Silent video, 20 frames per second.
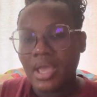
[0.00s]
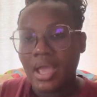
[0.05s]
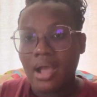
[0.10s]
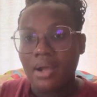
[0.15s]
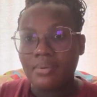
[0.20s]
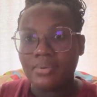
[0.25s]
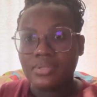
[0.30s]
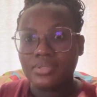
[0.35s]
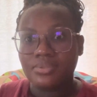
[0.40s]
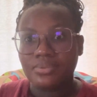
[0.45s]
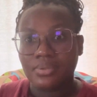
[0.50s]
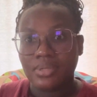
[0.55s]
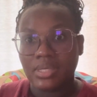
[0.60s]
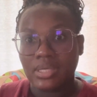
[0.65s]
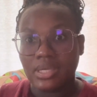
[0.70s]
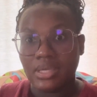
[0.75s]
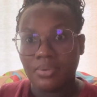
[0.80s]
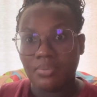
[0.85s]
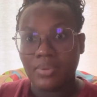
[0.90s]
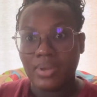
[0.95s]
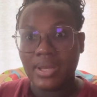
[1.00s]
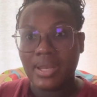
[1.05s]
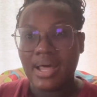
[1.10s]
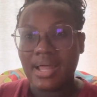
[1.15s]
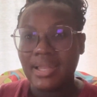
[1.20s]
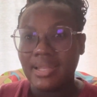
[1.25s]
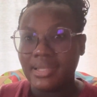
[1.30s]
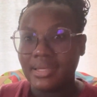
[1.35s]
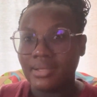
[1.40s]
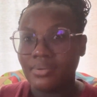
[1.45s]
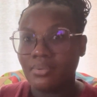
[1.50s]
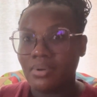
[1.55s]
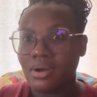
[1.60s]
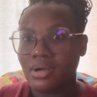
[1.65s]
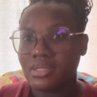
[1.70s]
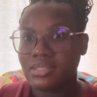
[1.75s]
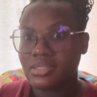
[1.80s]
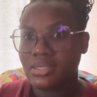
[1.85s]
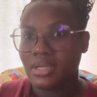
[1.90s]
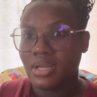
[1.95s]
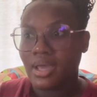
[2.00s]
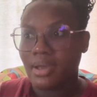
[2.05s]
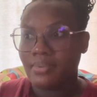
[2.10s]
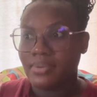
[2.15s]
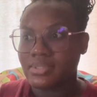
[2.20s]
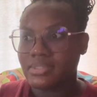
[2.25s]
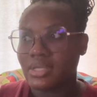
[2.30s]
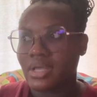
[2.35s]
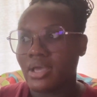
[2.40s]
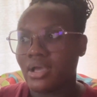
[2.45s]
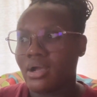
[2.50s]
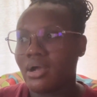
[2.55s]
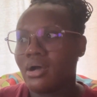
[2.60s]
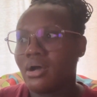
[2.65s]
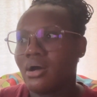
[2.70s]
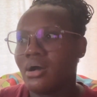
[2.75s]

I was okay. When that lady walked in, I was like,